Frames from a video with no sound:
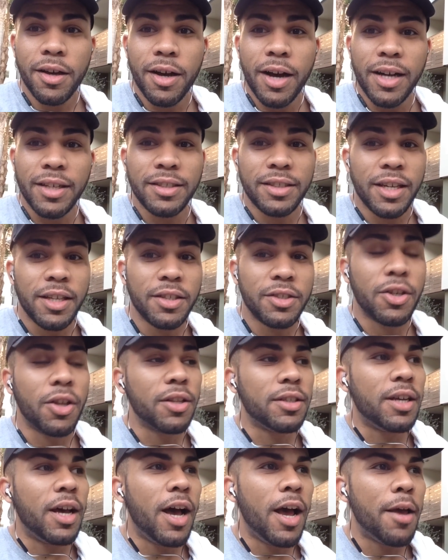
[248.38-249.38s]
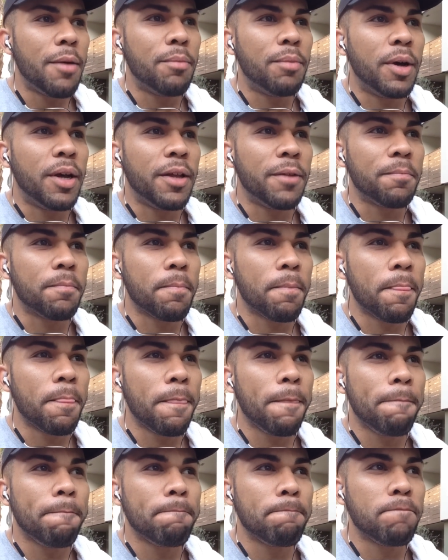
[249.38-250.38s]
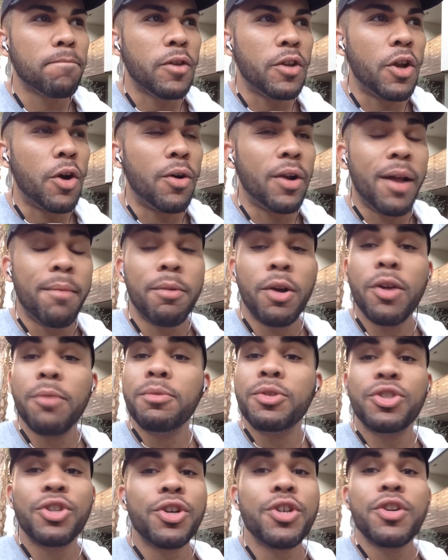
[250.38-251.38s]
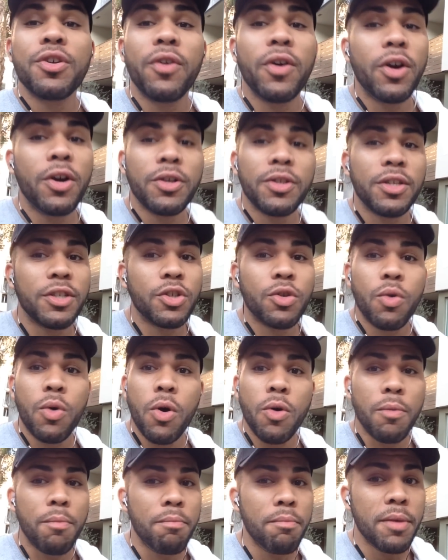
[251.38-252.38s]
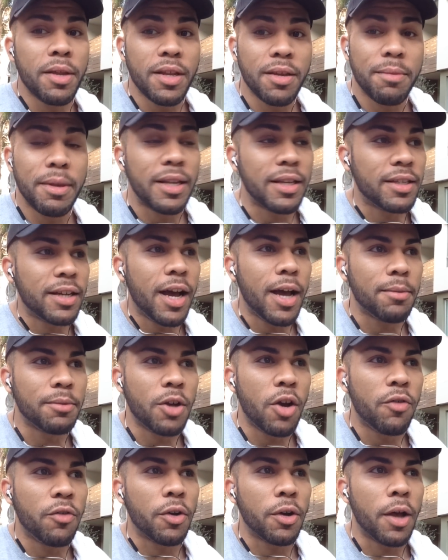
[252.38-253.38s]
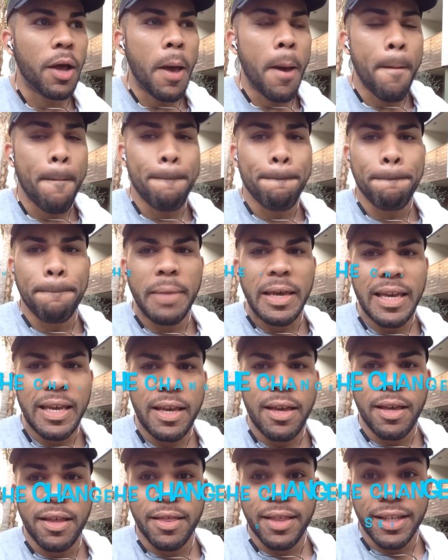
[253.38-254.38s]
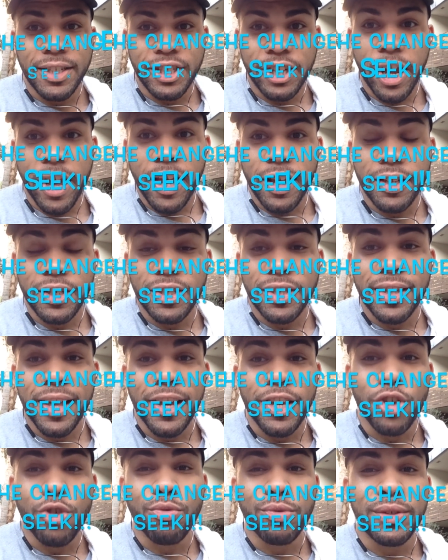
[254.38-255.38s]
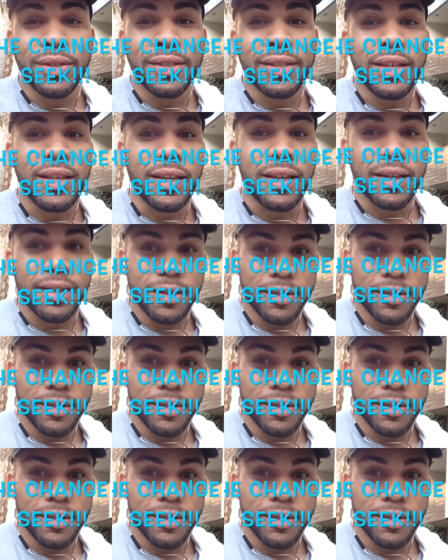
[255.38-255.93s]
I say this all the time, but, you know, and I'm sure you heard this quote many, many times over. Be the change that you seek.